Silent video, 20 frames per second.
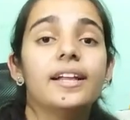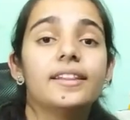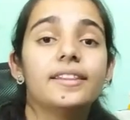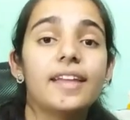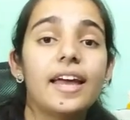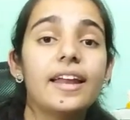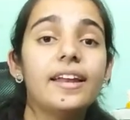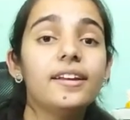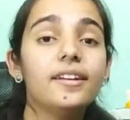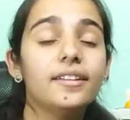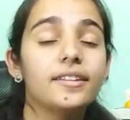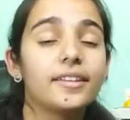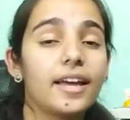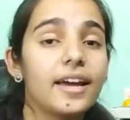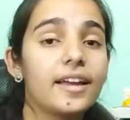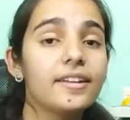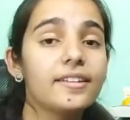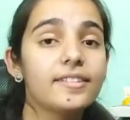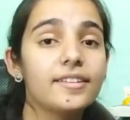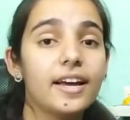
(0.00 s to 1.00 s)
Then
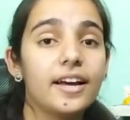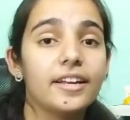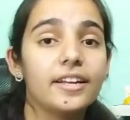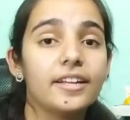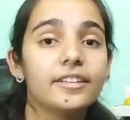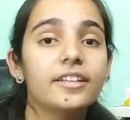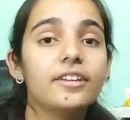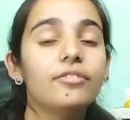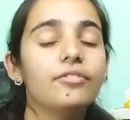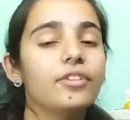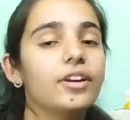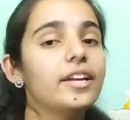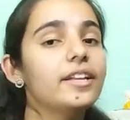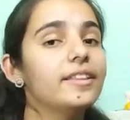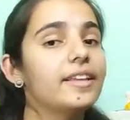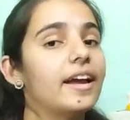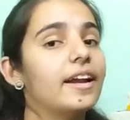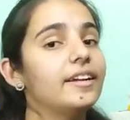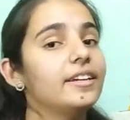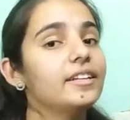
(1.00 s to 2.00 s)
there is another
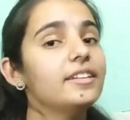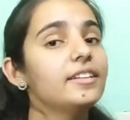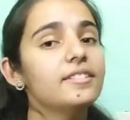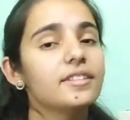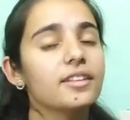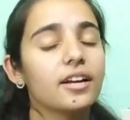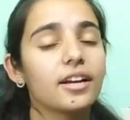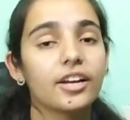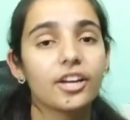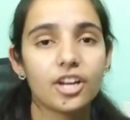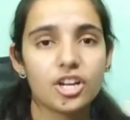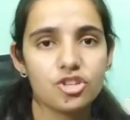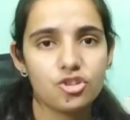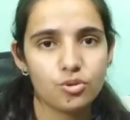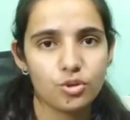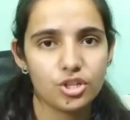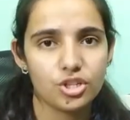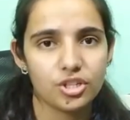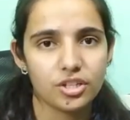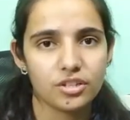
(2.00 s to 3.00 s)
way, that is
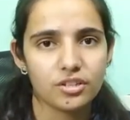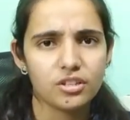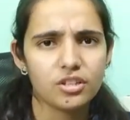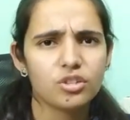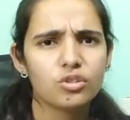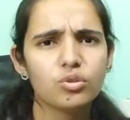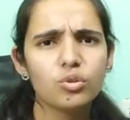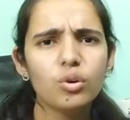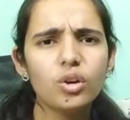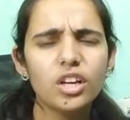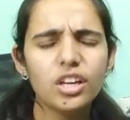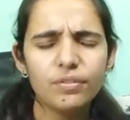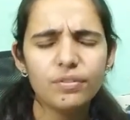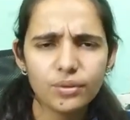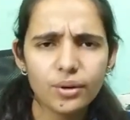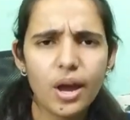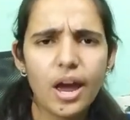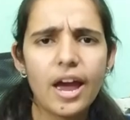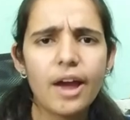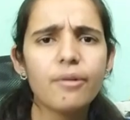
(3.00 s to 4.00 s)
graduation. So
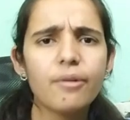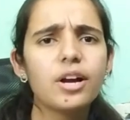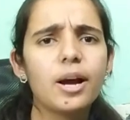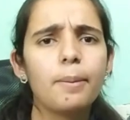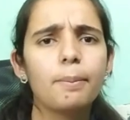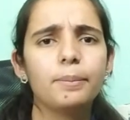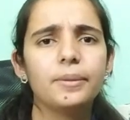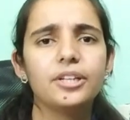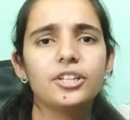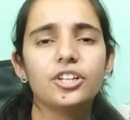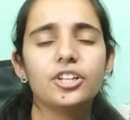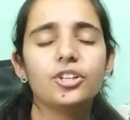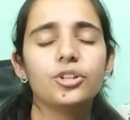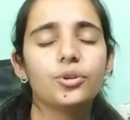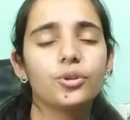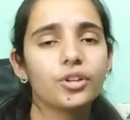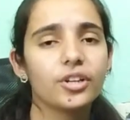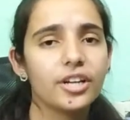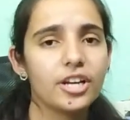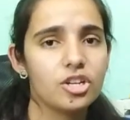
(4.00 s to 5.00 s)
if you have completed
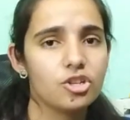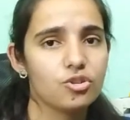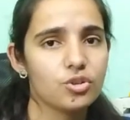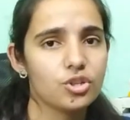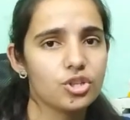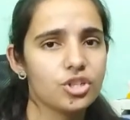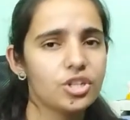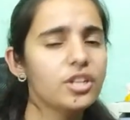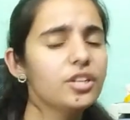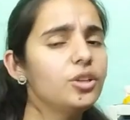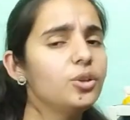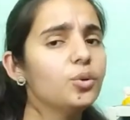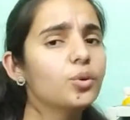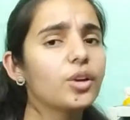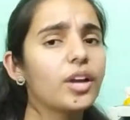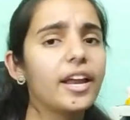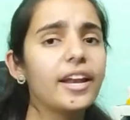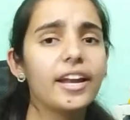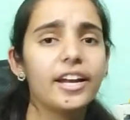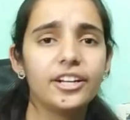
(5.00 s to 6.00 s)
your graduation,
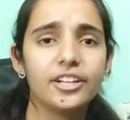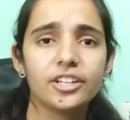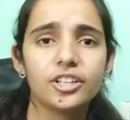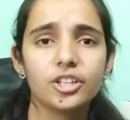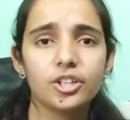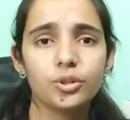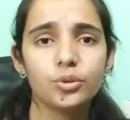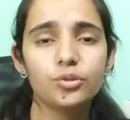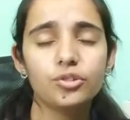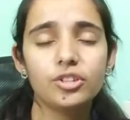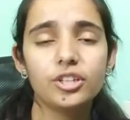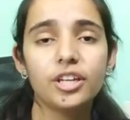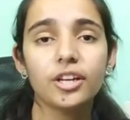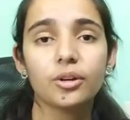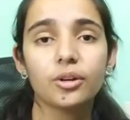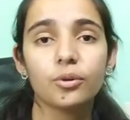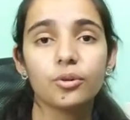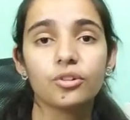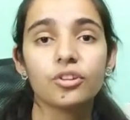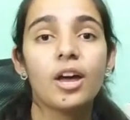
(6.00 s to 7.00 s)
you can enter into
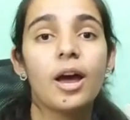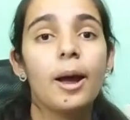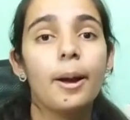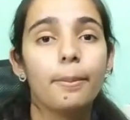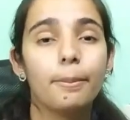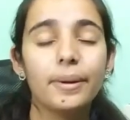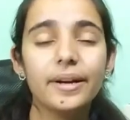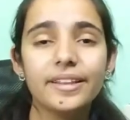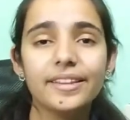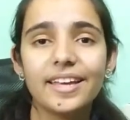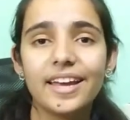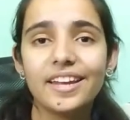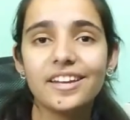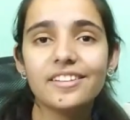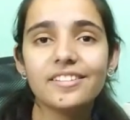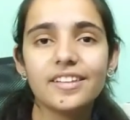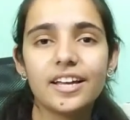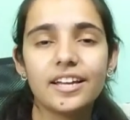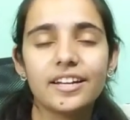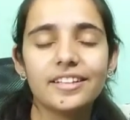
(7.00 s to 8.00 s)
CA course. But there
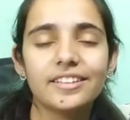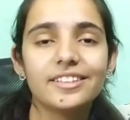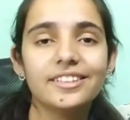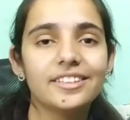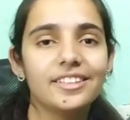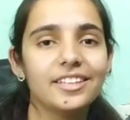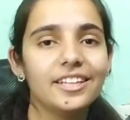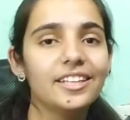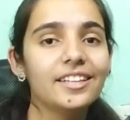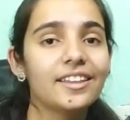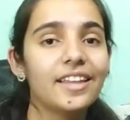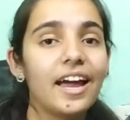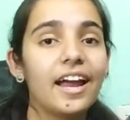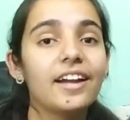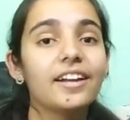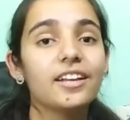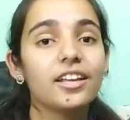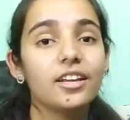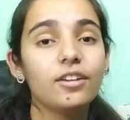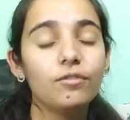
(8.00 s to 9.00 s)
is another thing,
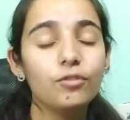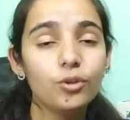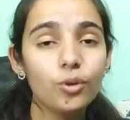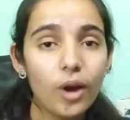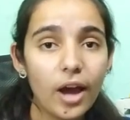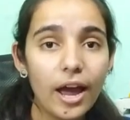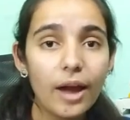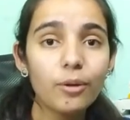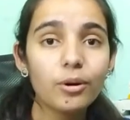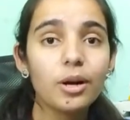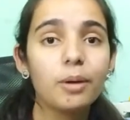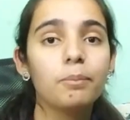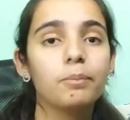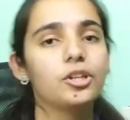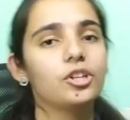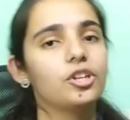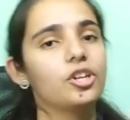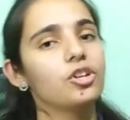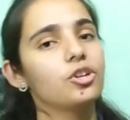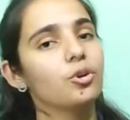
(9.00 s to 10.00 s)
that if you have
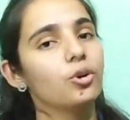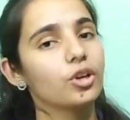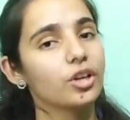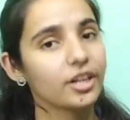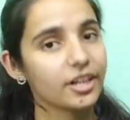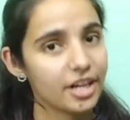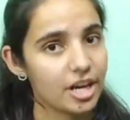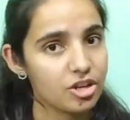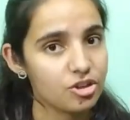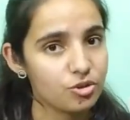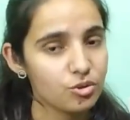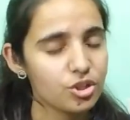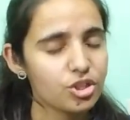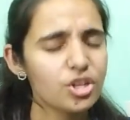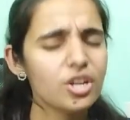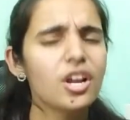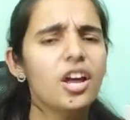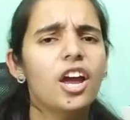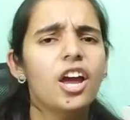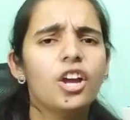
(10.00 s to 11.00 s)
completed your
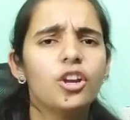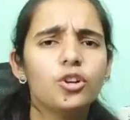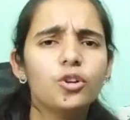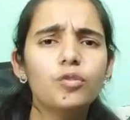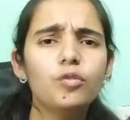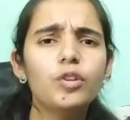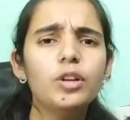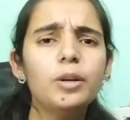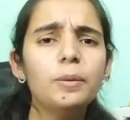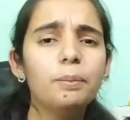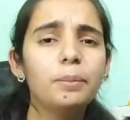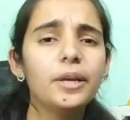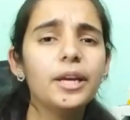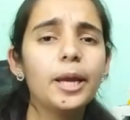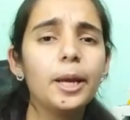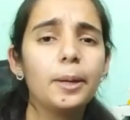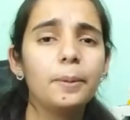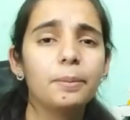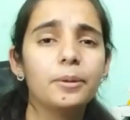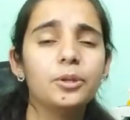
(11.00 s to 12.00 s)
graduation, you will
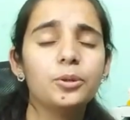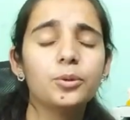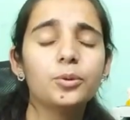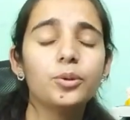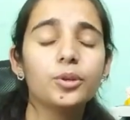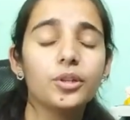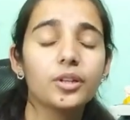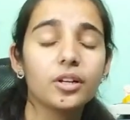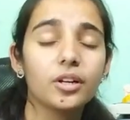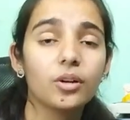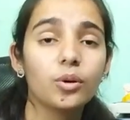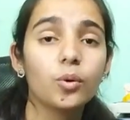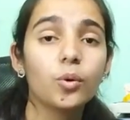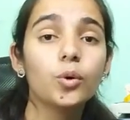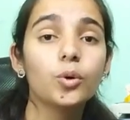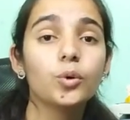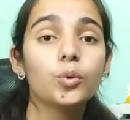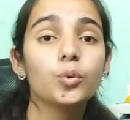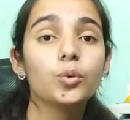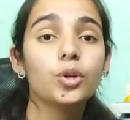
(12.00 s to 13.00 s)
be able to
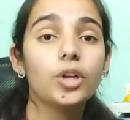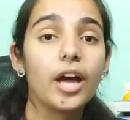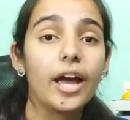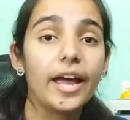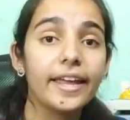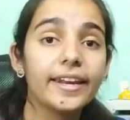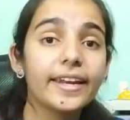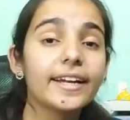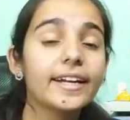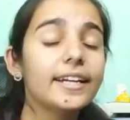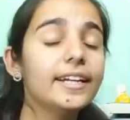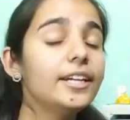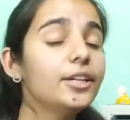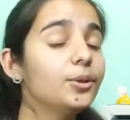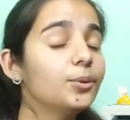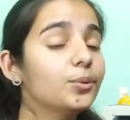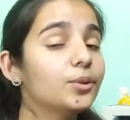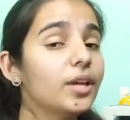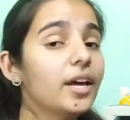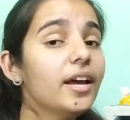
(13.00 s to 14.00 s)
go directly
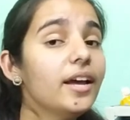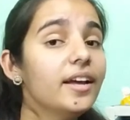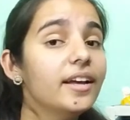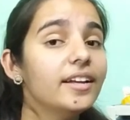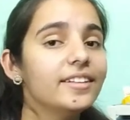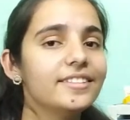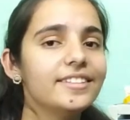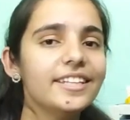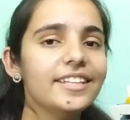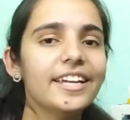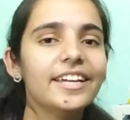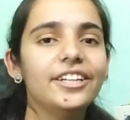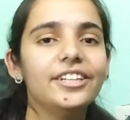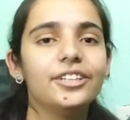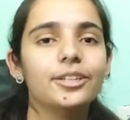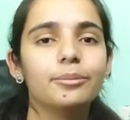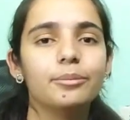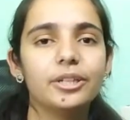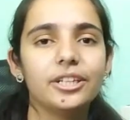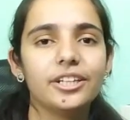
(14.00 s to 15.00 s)
to the CA
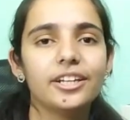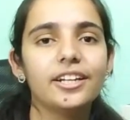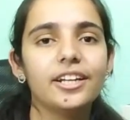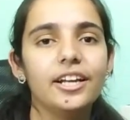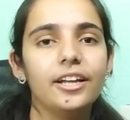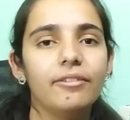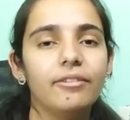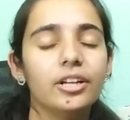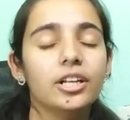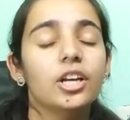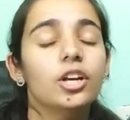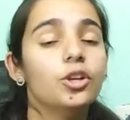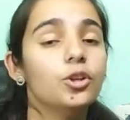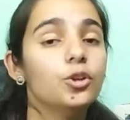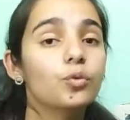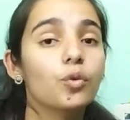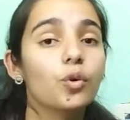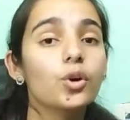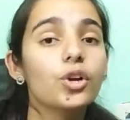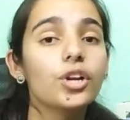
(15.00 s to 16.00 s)
intermediate level.
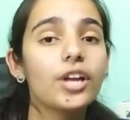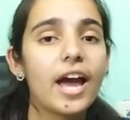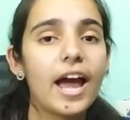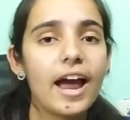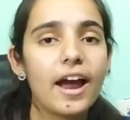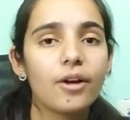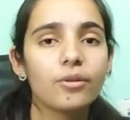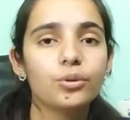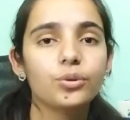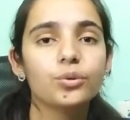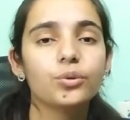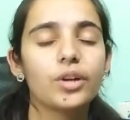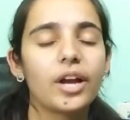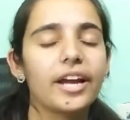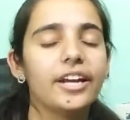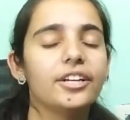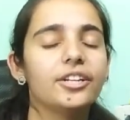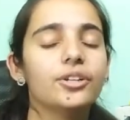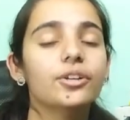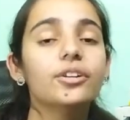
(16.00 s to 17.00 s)
You won't have to
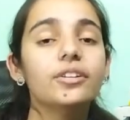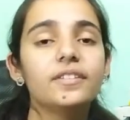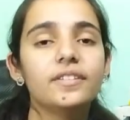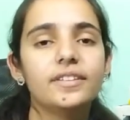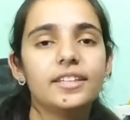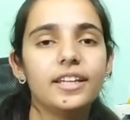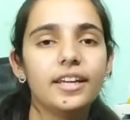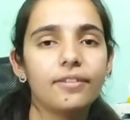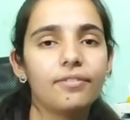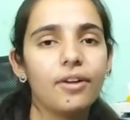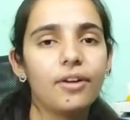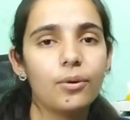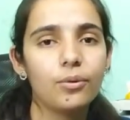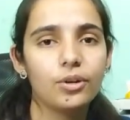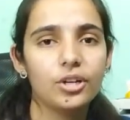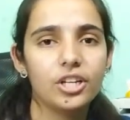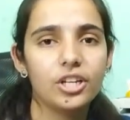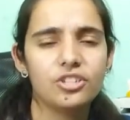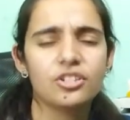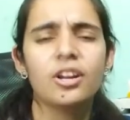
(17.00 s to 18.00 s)
write your CA
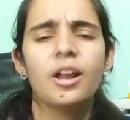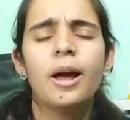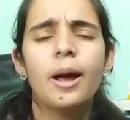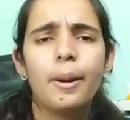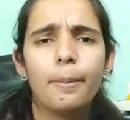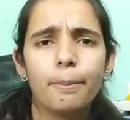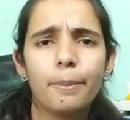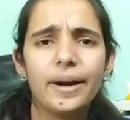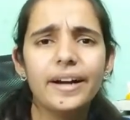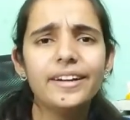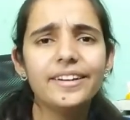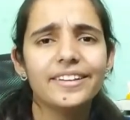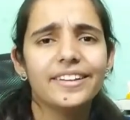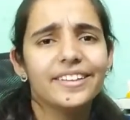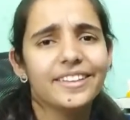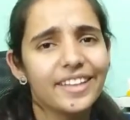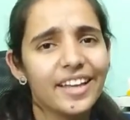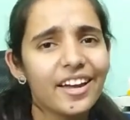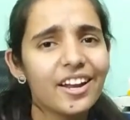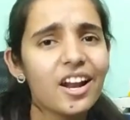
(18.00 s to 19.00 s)
foundation. But
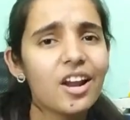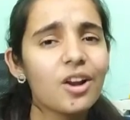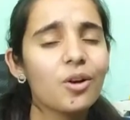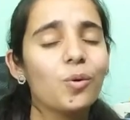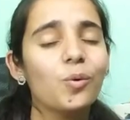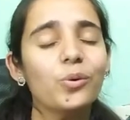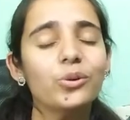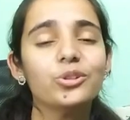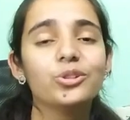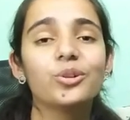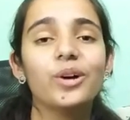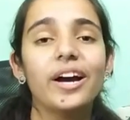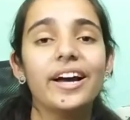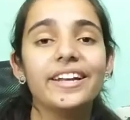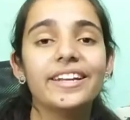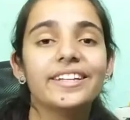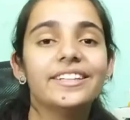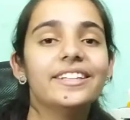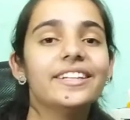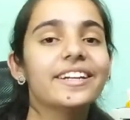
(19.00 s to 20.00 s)
there are also
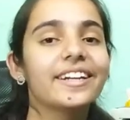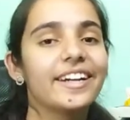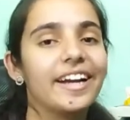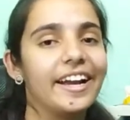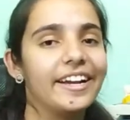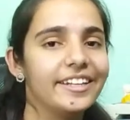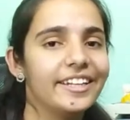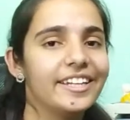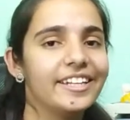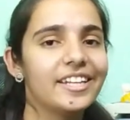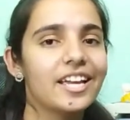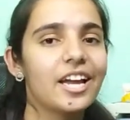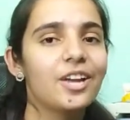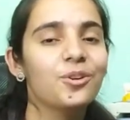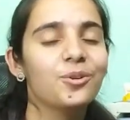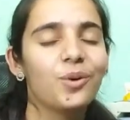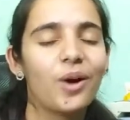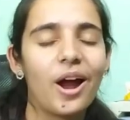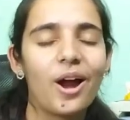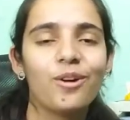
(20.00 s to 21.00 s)
another criteria
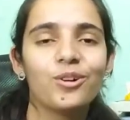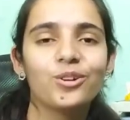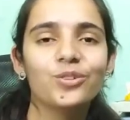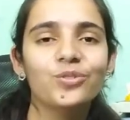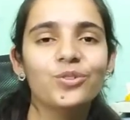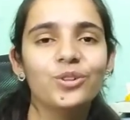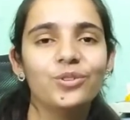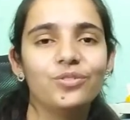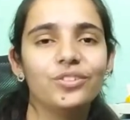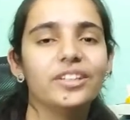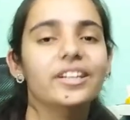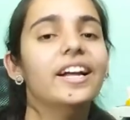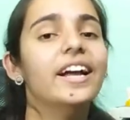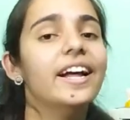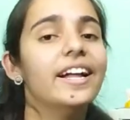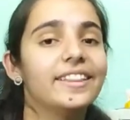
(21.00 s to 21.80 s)
you have to fulfill.